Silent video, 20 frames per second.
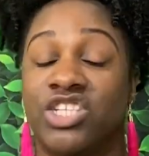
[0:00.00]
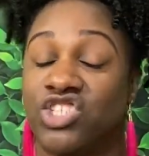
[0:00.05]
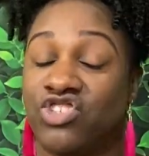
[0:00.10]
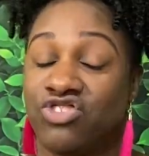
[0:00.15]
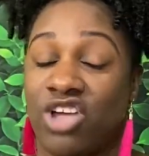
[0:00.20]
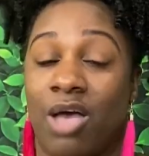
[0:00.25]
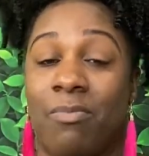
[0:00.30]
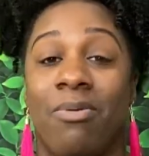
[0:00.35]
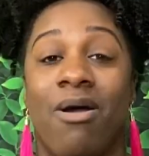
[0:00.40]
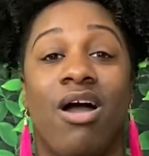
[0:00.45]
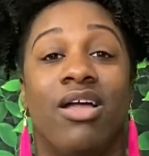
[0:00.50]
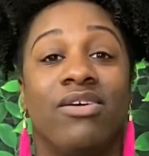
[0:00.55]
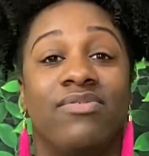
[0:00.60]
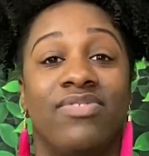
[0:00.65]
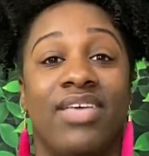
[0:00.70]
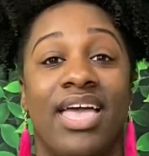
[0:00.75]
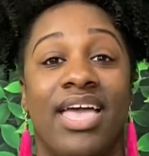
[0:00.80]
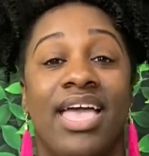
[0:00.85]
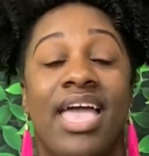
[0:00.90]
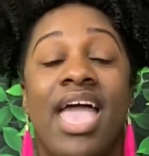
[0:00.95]
Drop all
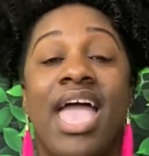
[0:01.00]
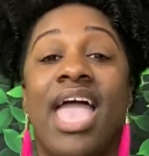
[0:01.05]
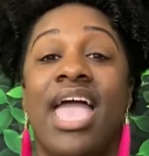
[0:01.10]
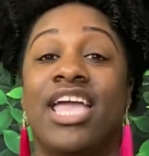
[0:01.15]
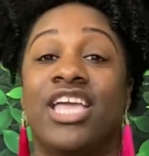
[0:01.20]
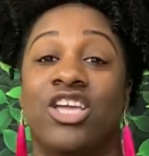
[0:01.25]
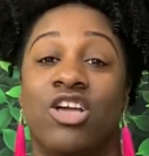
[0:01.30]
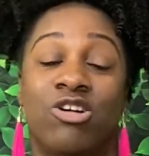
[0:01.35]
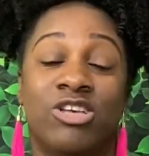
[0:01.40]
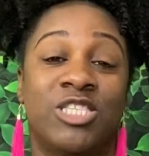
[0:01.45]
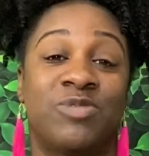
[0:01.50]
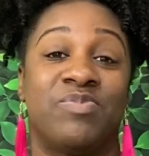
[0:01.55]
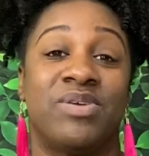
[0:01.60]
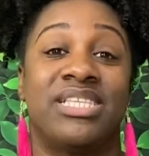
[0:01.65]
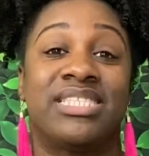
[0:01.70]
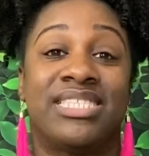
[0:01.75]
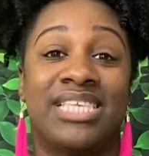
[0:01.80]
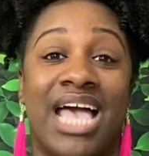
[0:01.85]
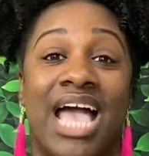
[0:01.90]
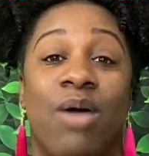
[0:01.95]
of that and go
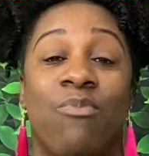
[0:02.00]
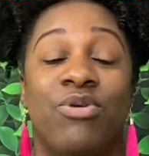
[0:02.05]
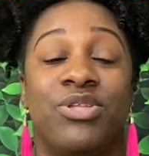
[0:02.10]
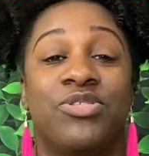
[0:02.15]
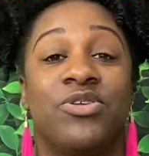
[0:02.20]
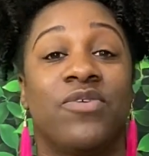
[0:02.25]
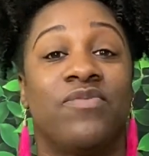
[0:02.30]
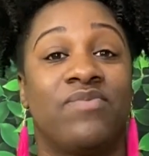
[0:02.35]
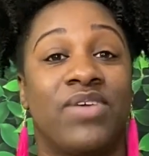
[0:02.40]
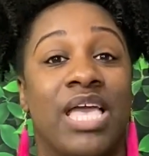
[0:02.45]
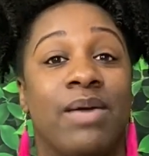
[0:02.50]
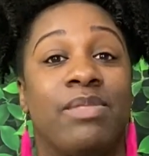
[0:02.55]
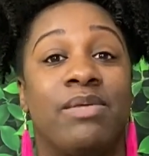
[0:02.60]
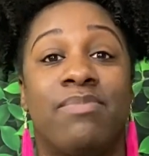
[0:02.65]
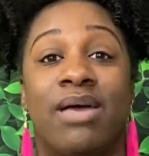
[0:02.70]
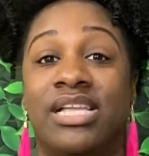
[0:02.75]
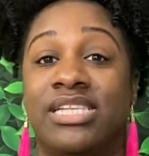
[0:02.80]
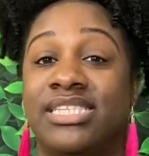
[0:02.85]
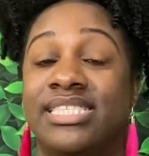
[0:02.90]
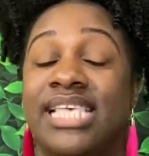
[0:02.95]
spend time with your family
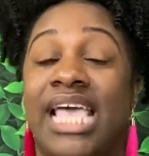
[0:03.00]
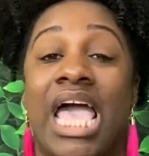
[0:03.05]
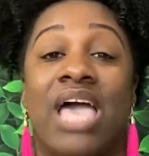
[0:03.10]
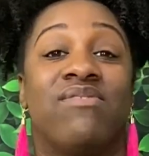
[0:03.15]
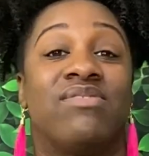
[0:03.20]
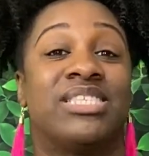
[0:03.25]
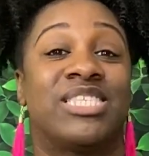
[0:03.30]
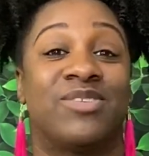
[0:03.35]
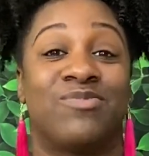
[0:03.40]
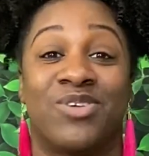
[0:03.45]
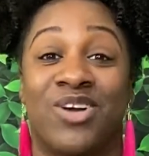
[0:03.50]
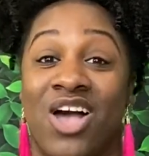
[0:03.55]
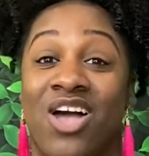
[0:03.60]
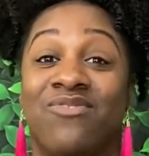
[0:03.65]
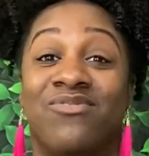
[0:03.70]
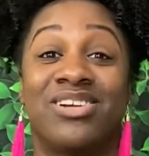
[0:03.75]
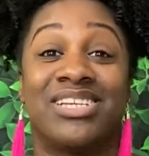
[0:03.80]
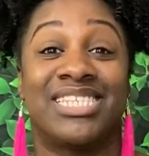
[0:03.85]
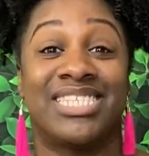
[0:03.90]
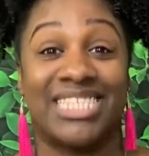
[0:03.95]
by just having some
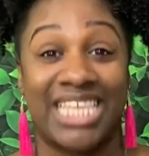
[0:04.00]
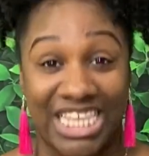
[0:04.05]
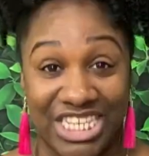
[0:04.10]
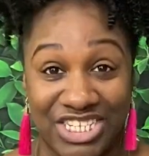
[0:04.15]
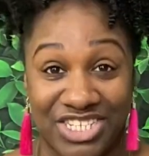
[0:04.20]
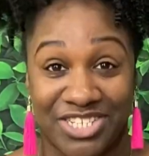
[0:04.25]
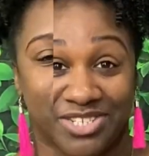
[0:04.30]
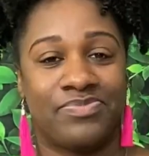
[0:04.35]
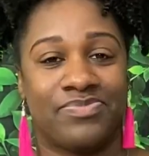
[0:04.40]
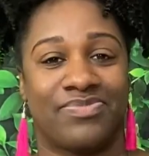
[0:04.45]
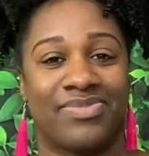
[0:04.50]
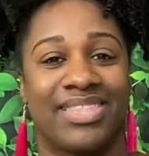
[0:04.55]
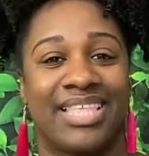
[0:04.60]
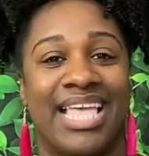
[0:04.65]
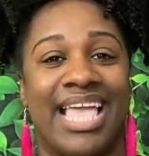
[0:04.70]
conversation.